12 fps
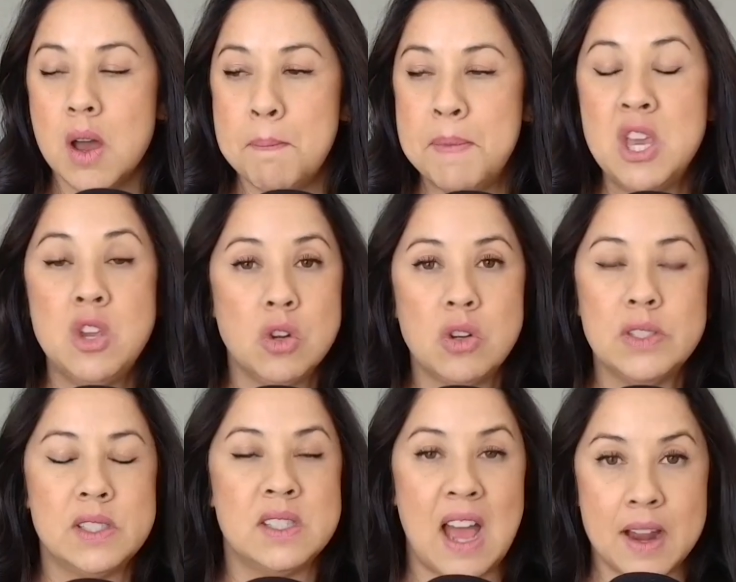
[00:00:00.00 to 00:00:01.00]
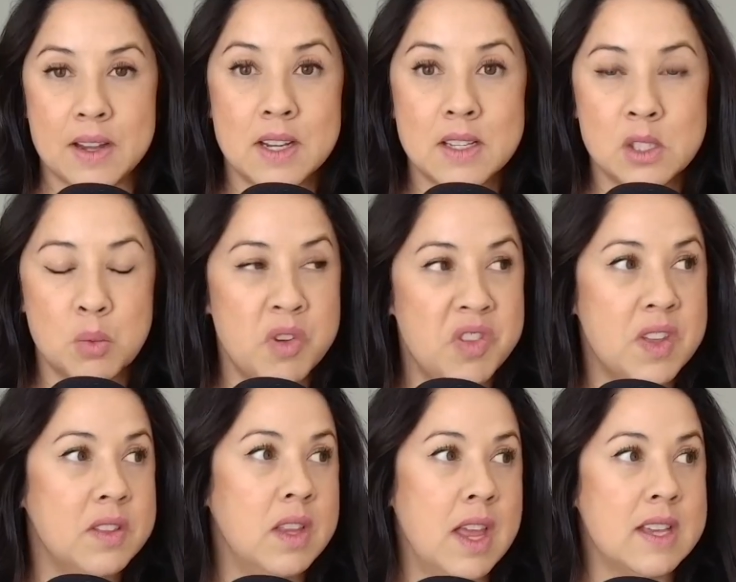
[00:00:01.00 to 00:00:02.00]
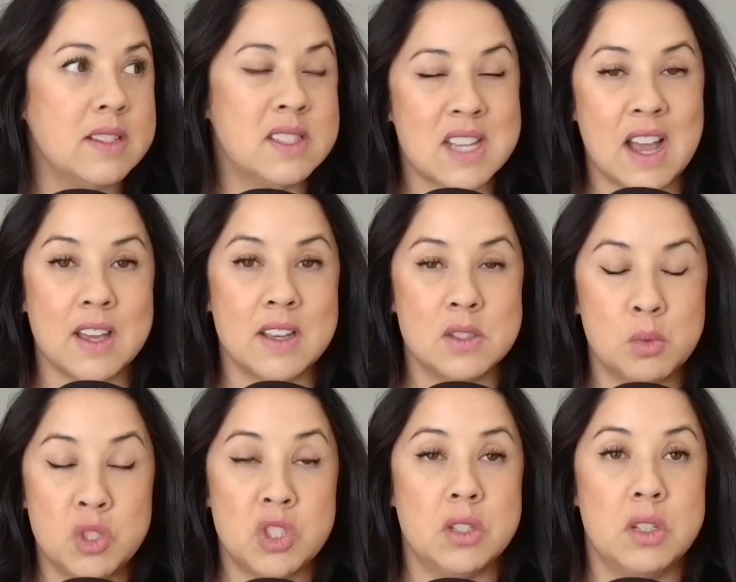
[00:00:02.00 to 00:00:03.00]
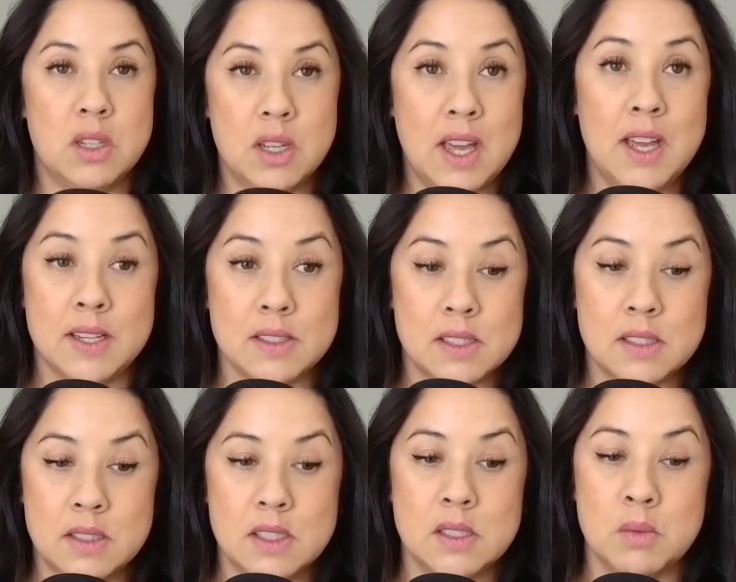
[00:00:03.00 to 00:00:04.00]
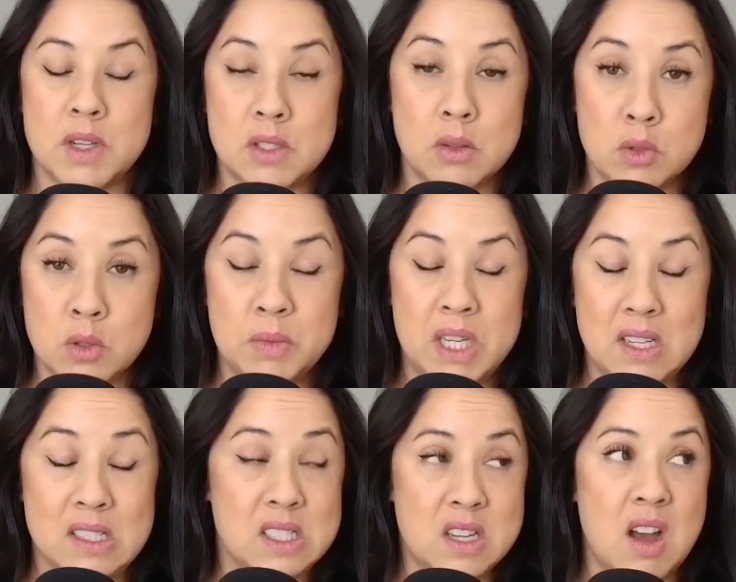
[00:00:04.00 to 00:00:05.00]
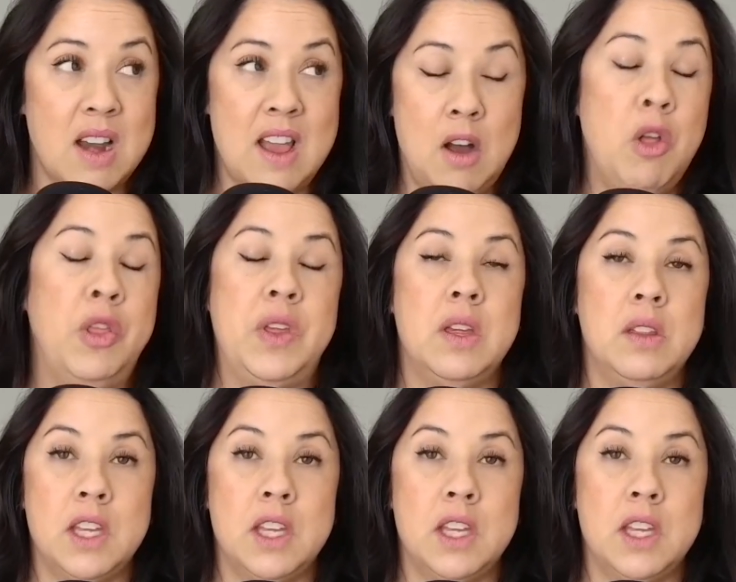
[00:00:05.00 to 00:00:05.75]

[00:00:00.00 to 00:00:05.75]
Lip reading: pure sadness within like seconds, which hence this is why social media is not healthy.